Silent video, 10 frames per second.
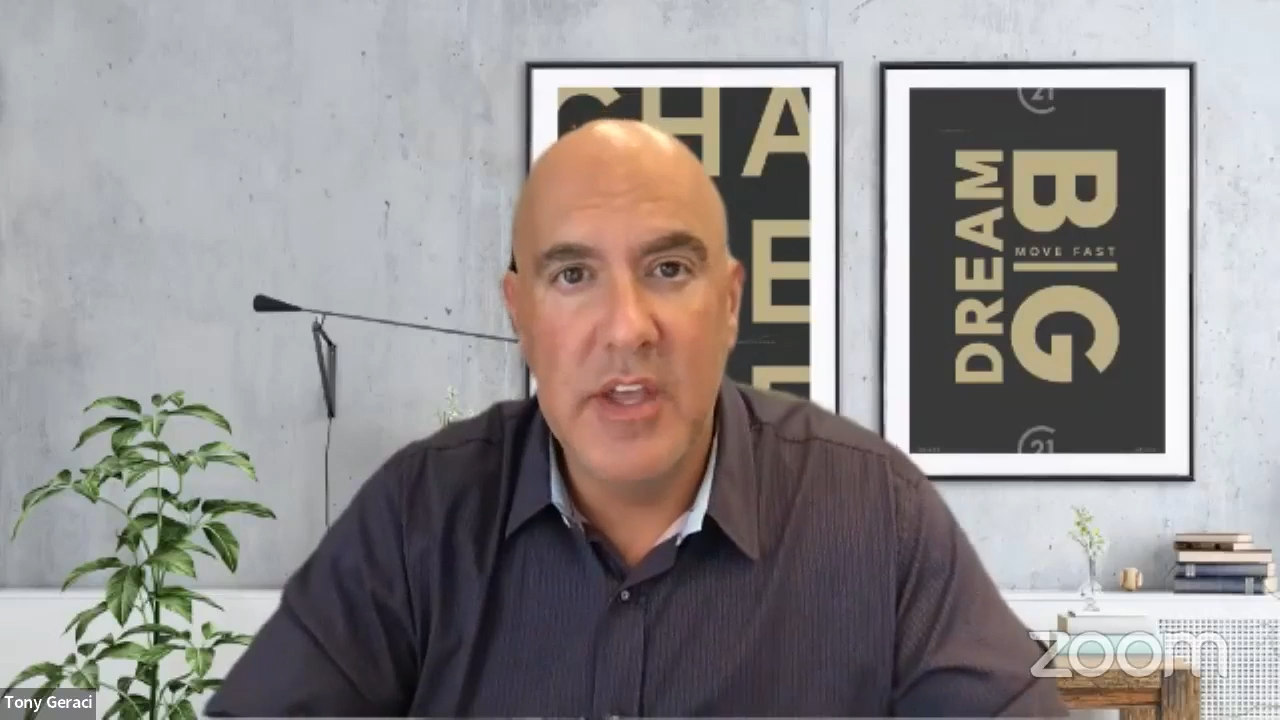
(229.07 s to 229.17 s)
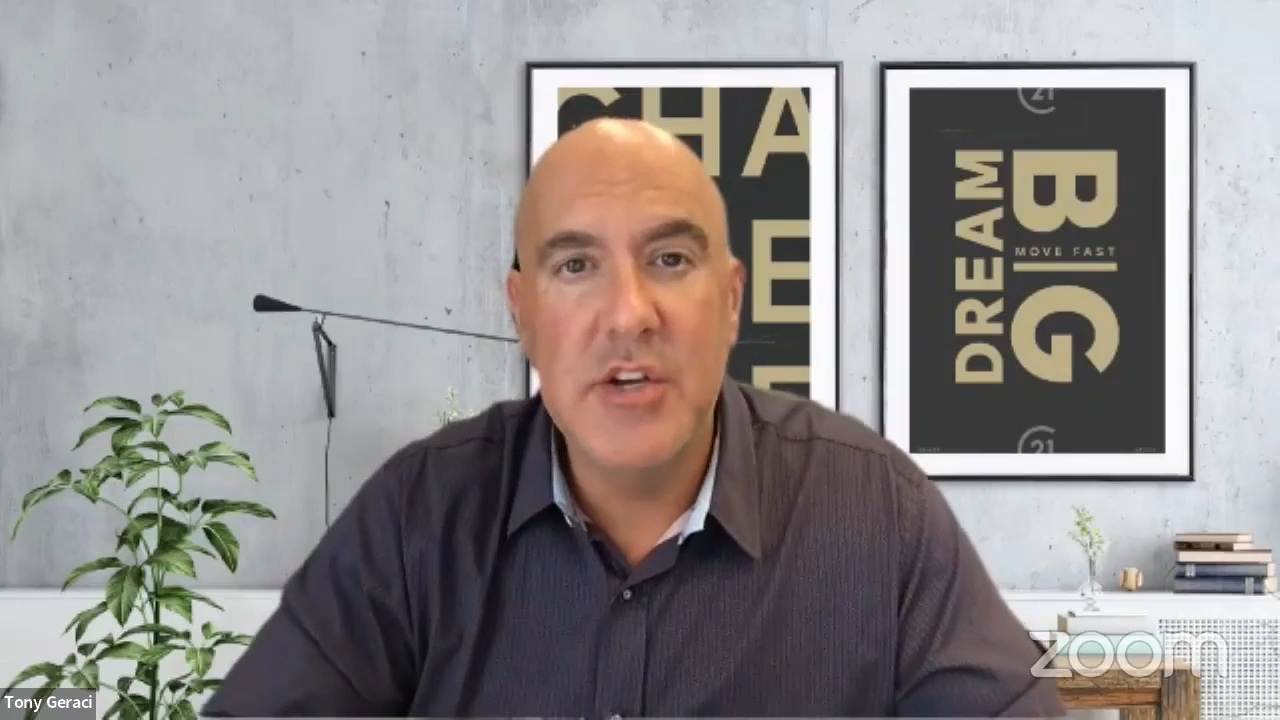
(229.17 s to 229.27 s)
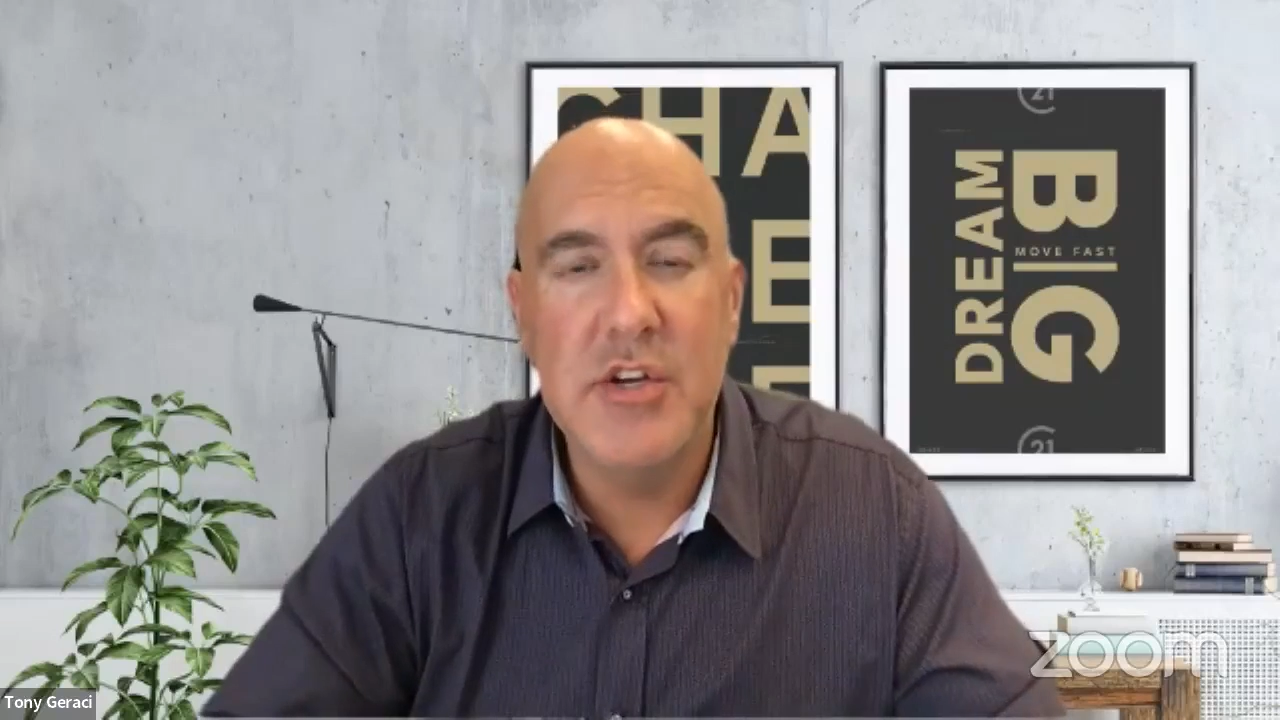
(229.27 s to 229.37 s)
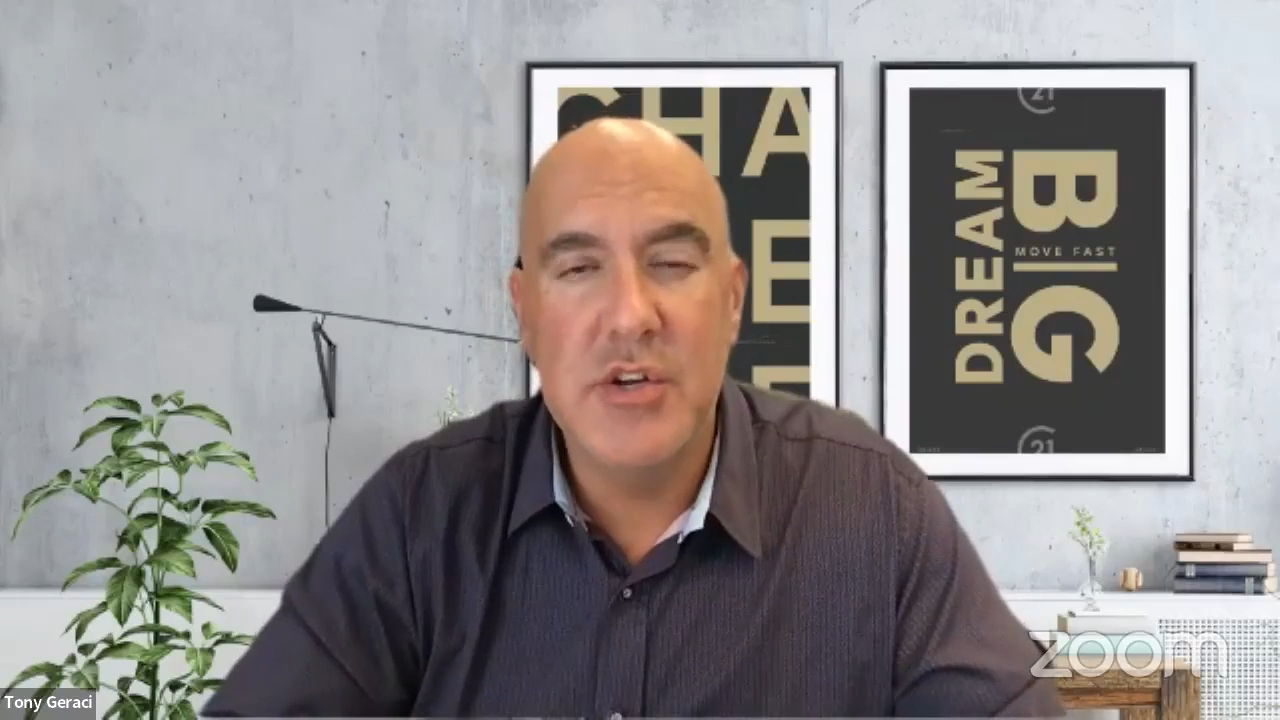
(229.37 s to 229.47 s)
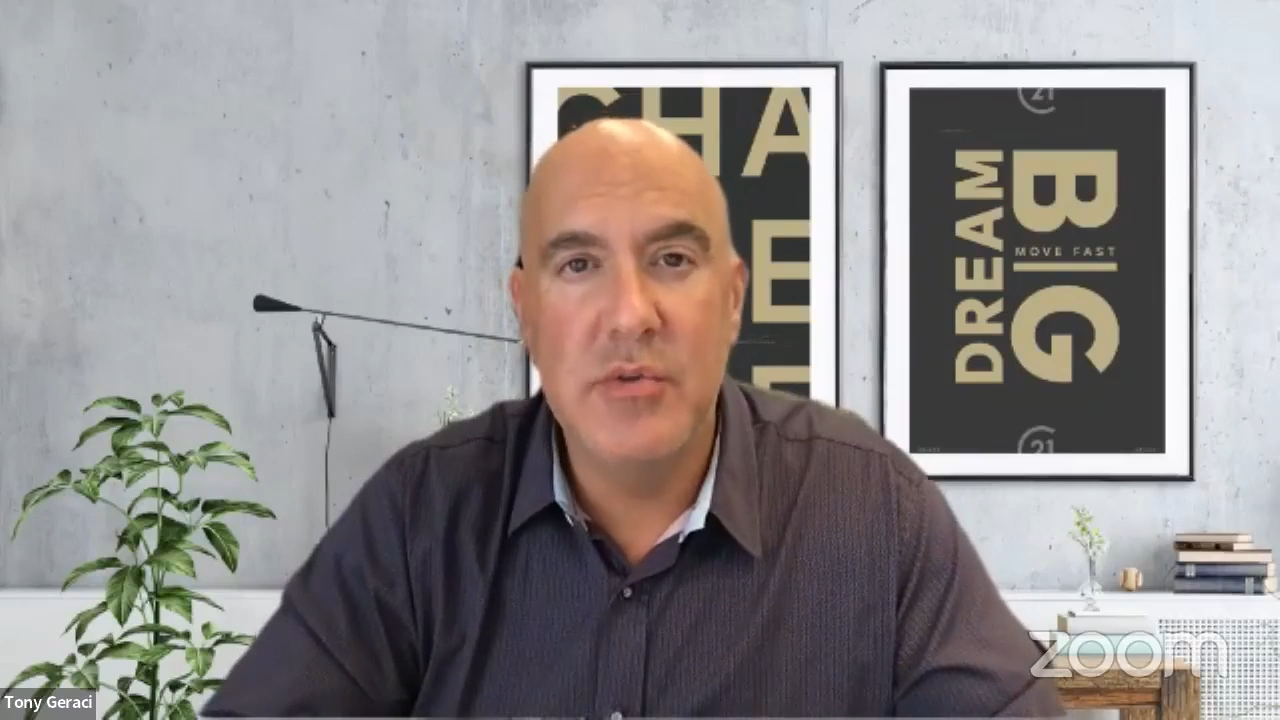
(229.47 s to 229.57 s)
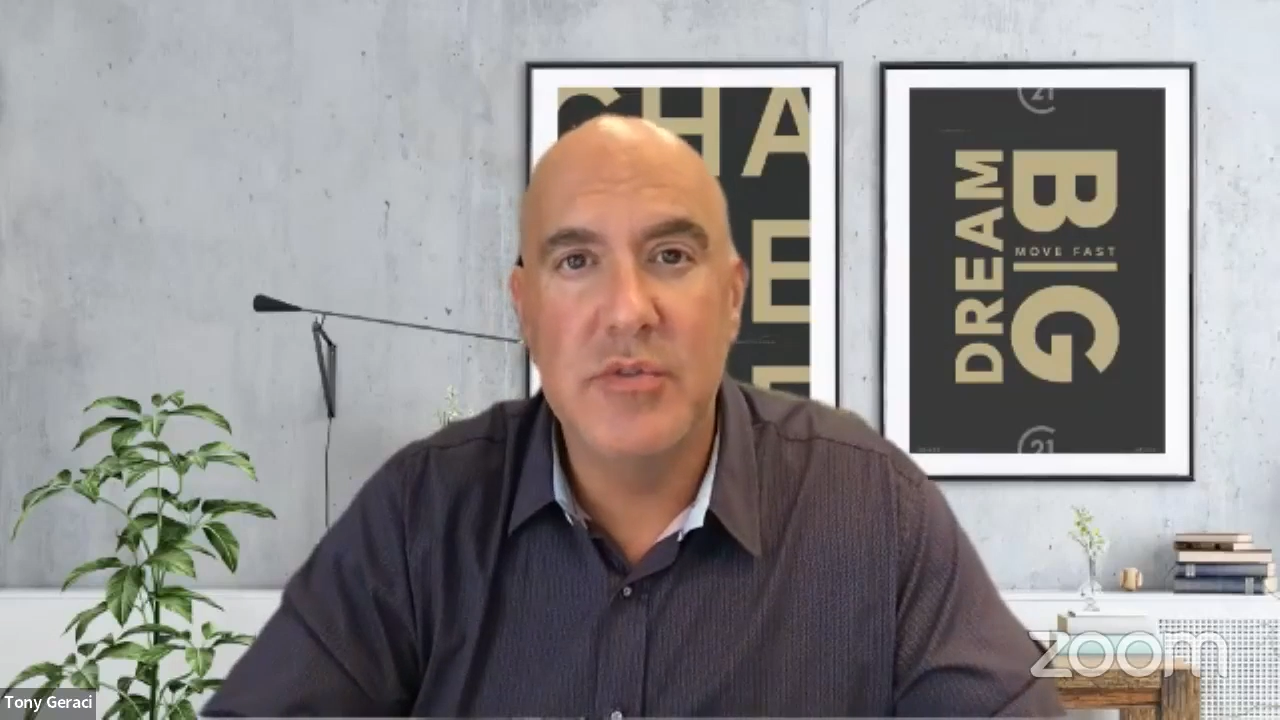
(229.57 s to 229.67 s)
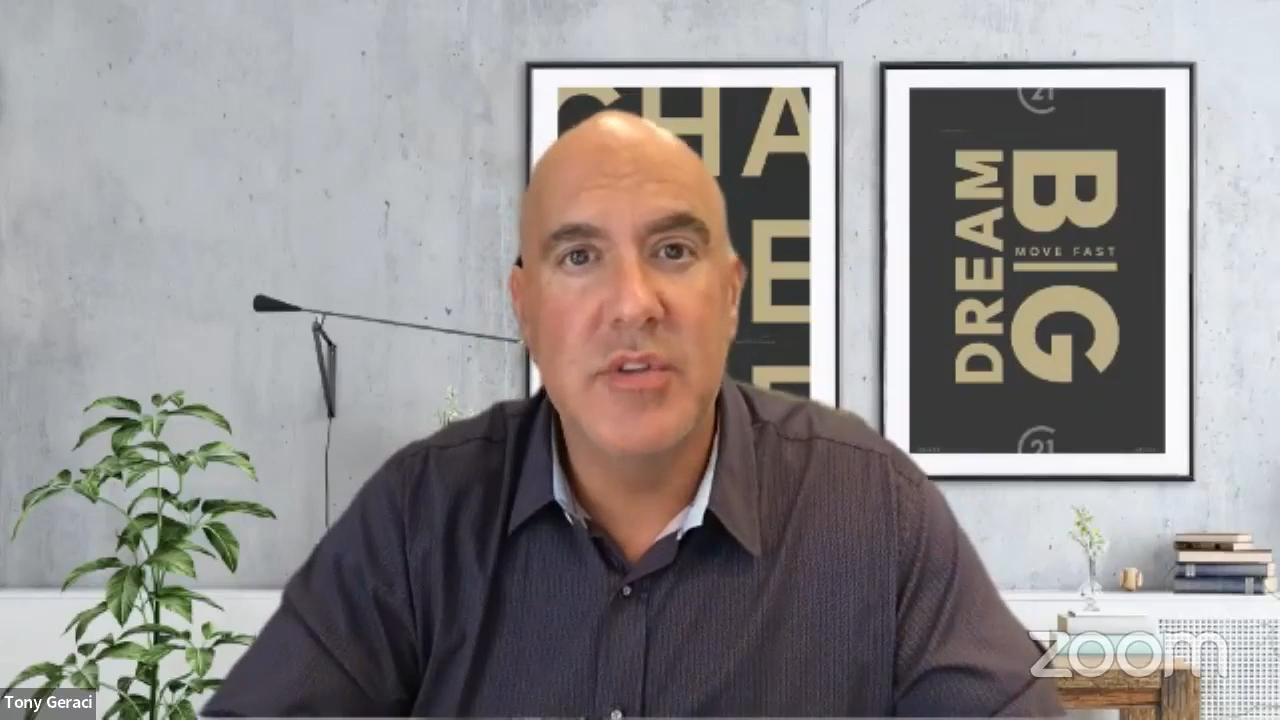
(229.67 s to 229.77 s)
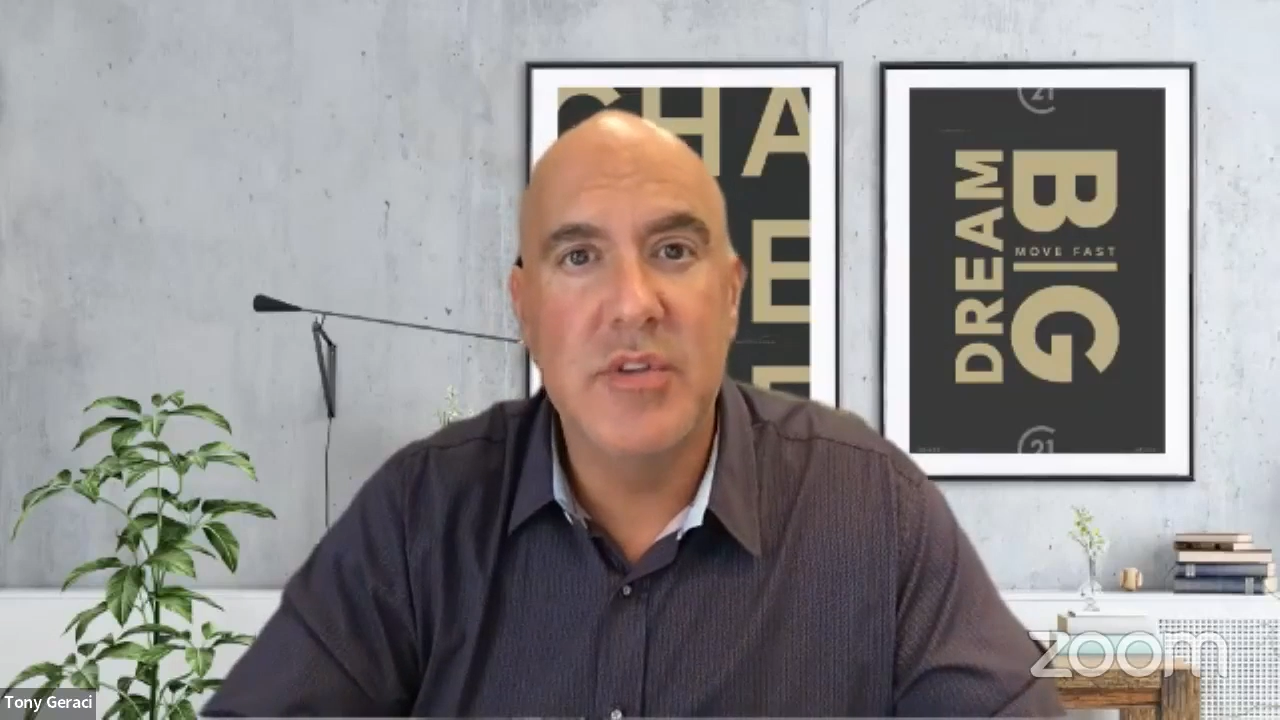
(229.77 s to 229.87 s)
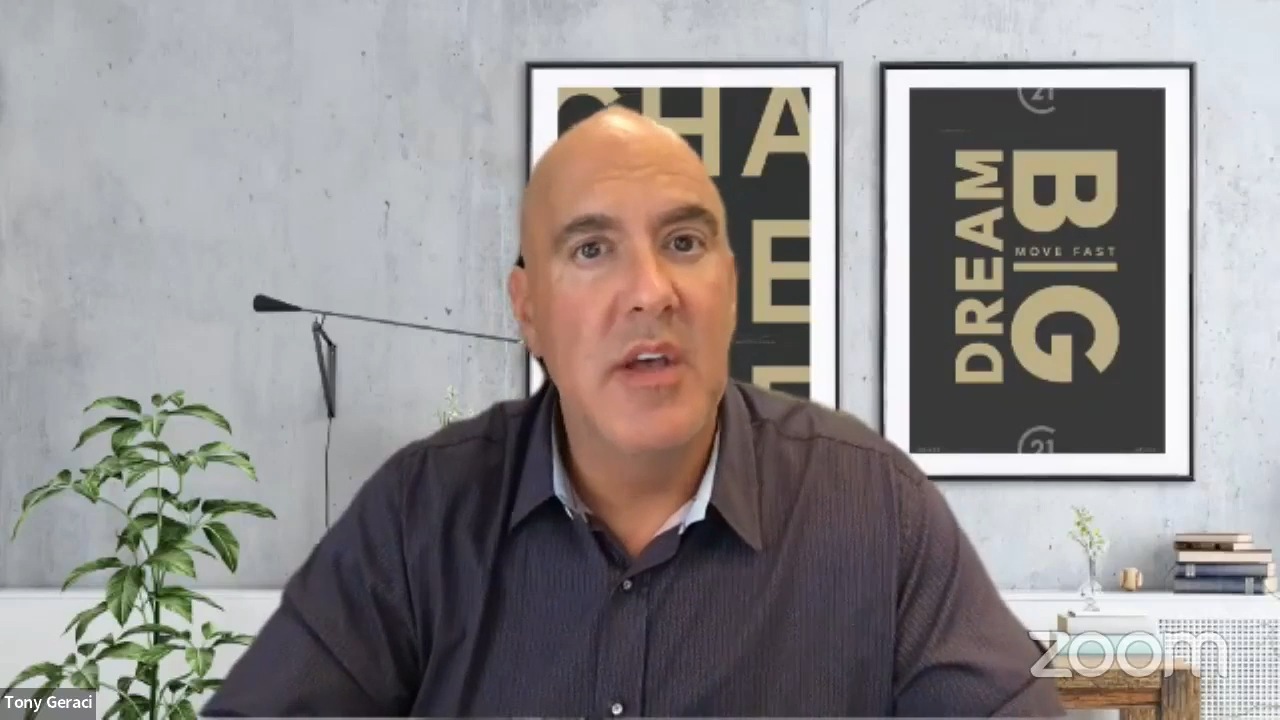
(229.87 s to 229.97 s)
issues